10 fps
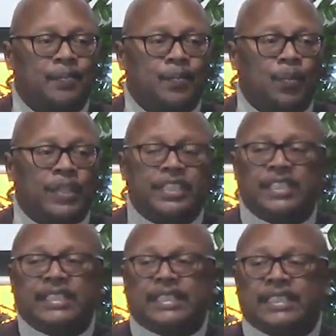What did
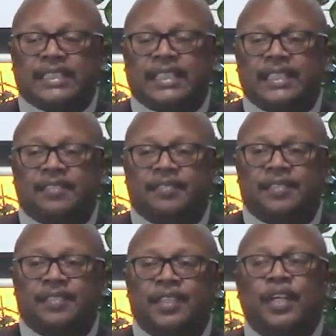Jesus give?
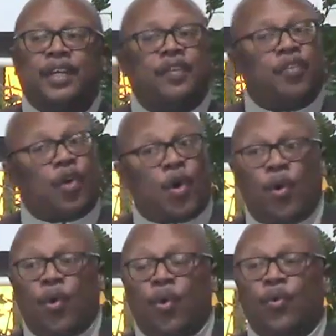The
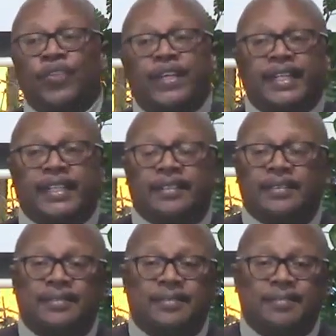whole thing.
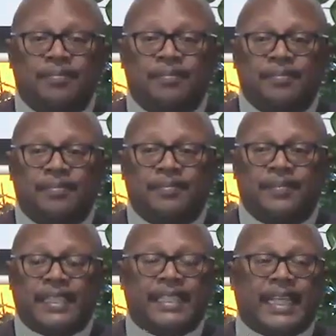
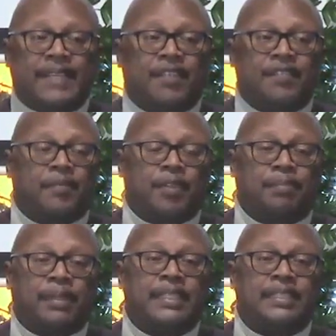He gave of them
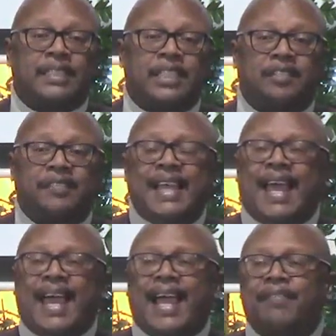complete self.
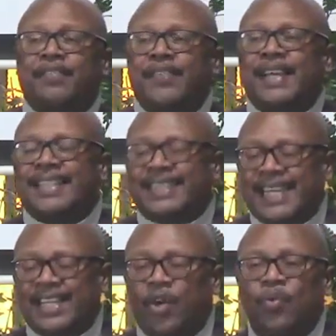After that,
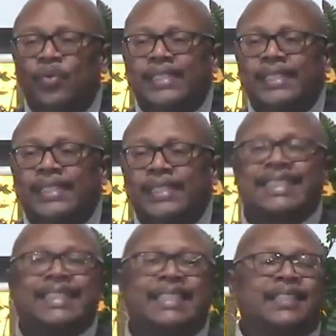they only
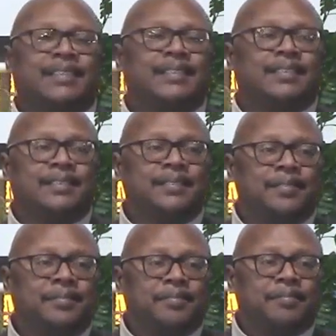sing.
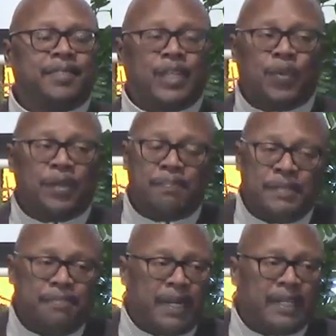They weren't
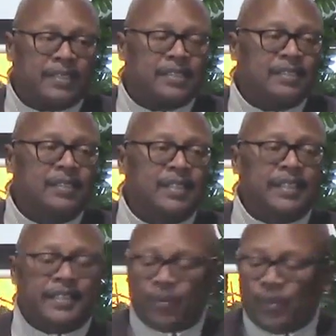beatboxing.
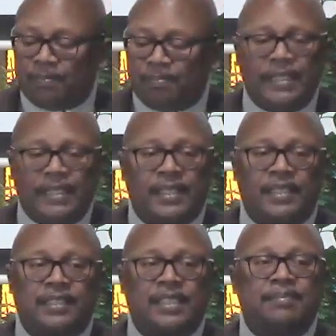They weren't beating on
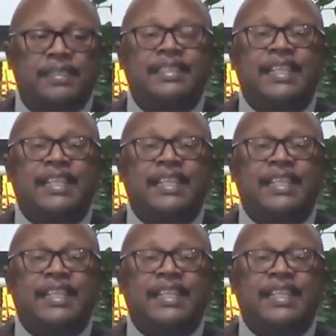something.